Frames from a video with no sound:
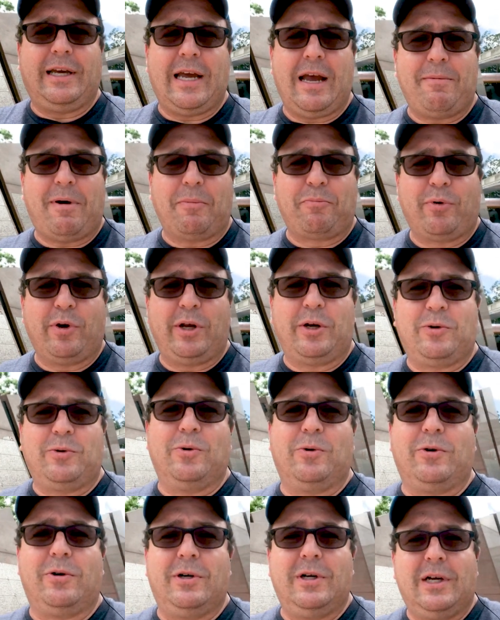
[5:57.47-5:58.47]
came out pretty
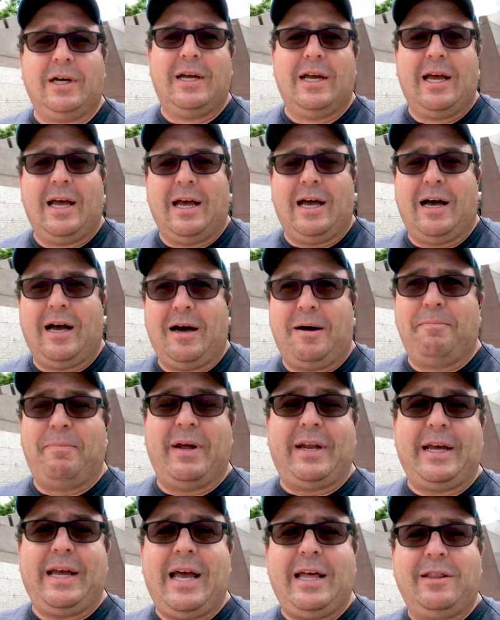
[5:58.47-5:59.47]
cool. Uh,
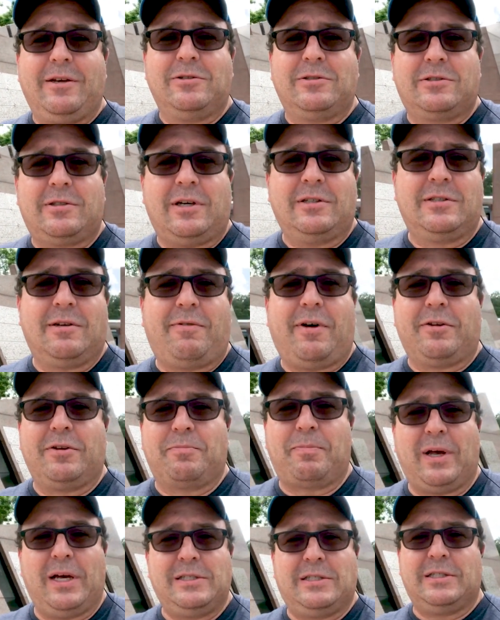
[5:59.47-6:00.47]
but again, there's tons of other
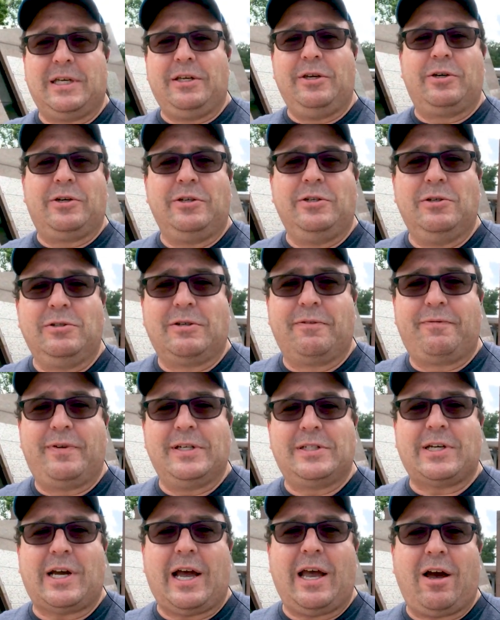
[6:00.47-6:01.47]
places that you can use the
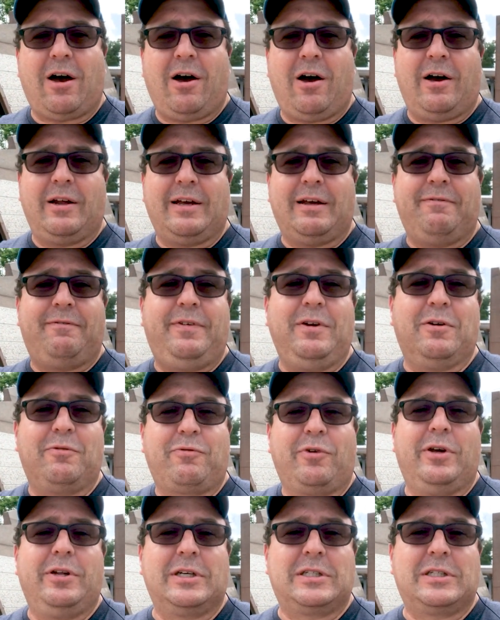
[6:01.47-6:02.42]
fisheye on, and feel free to